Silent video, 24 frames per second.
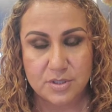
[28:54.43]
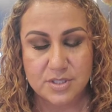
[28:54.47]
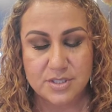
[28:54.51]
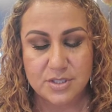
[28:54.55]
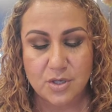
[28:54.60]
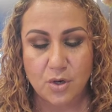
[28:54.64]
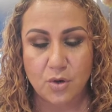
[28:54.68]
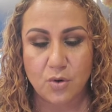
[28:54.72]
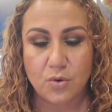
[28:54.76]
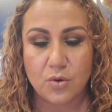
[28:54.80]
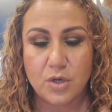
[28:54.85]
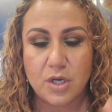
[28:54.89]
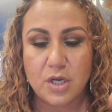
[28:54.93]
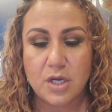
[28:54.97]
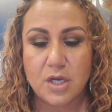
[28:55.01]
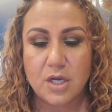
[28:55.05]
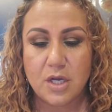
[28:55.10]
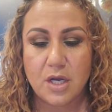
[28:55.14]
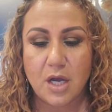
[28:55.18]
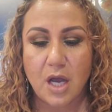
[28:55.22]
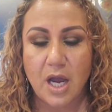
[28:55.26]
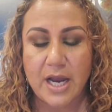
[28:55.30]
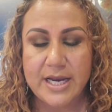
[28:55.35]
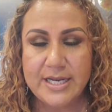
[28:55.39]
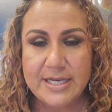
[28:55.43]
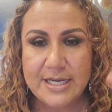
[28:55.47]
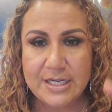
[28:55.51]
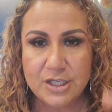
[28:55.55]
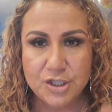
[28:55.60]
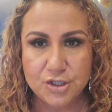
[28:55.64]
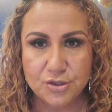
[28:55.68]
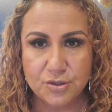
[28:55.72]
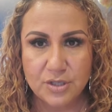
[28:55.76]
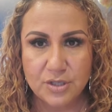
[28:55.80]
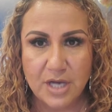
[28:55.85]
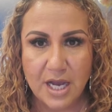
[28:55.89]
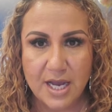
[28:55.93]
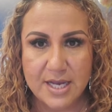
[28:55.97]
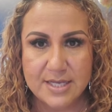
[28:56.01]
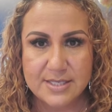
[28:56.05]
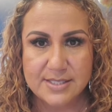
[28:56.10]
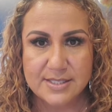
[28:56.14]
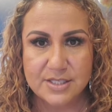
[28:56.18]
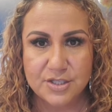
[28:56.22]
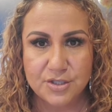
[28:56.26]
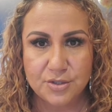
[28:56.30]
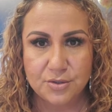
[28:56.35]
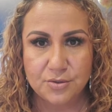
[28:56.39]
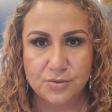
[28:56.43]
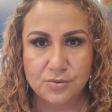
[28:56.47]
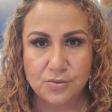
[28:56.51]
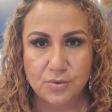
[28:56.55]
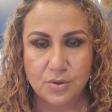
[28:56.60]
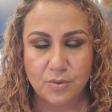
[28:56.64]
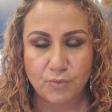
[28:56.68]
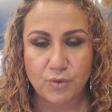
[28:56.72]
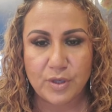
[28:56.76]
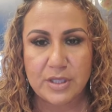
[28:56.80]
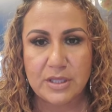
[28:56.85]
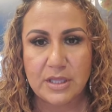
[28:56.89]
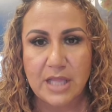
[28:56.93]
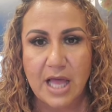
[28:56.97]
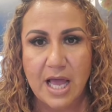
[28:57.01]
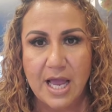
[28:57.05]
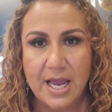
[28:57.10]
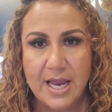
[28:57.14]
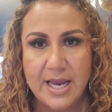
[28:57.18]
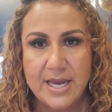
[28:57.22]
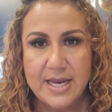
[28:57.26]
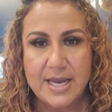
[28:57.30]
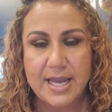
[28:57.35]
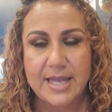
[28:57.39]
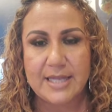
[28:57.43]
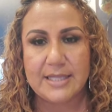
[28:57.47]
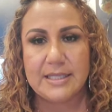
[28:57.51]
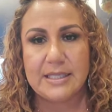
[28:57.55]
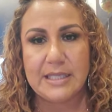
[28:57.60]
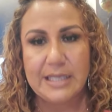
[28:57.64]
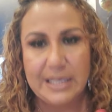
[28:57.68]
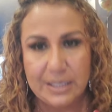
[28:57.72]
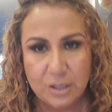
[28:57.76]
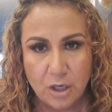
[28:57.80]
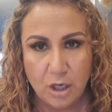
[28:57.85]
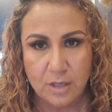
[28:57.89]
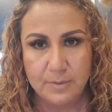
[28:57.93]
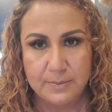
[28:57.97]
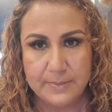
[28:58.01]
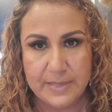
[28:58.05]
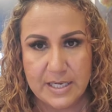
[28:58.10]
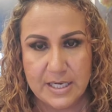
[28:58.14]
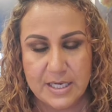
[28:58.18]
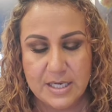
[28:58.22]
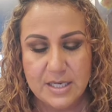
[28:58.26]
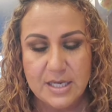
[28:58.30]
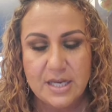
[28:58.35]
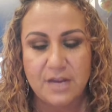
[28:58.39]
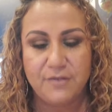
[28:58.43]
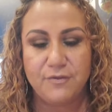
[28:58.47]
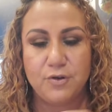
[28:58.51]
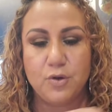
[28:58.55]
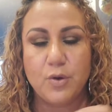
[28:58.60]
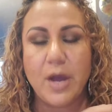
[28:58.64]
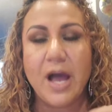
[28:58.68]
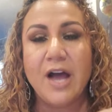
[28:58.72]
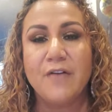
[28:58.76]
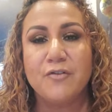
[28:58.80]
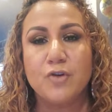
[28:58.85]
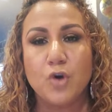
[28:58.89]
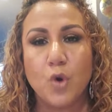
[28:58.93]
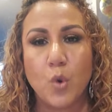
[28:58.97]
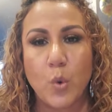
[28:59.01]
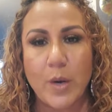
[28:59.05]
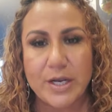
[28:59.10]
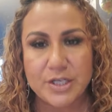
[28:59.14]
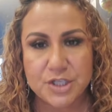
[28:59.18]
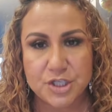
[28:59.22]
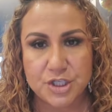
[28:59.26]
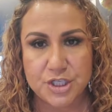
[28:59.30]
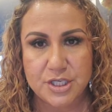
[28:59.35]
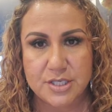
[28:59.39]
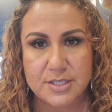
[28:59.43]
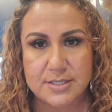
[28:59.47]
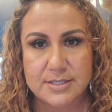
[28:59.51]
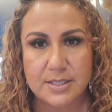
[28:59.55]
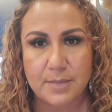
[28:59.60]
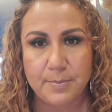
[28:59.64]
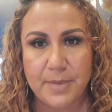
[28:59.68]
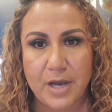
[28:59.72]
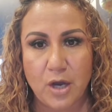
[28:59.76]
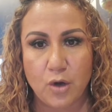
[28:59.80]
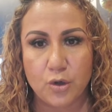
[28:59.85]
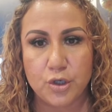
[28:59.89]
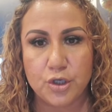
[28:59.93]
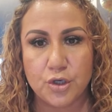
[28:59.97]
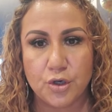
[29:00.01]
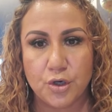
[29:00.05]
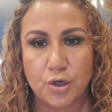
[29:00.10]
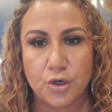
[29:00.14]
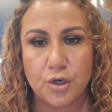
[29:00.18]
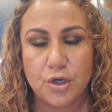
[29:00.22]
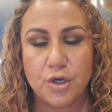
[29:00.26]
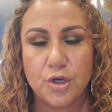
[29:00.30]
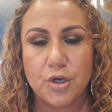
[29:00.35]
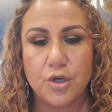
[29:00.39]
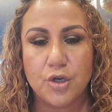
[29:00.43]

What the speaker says: So I need you guys to rely and lean on me if you have questions about your